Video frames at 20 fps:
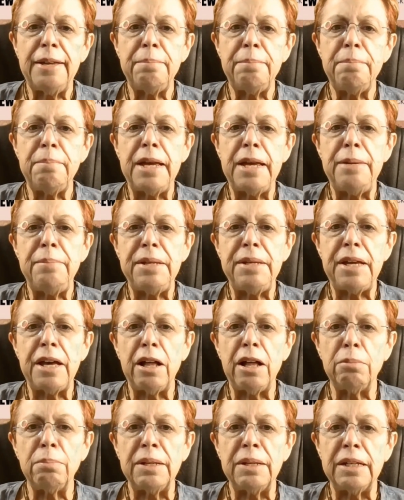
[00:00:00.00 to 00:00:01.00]
it may
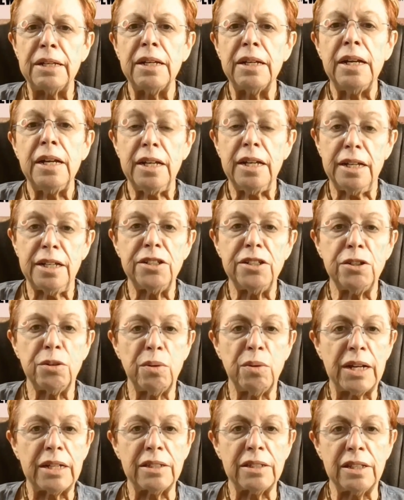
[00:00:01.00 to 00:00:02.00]
be helping
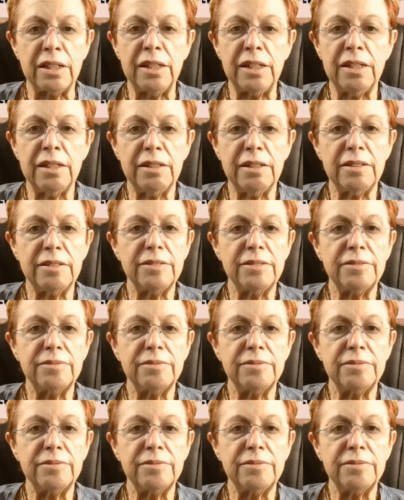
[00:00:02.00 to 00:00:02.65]
indirectly.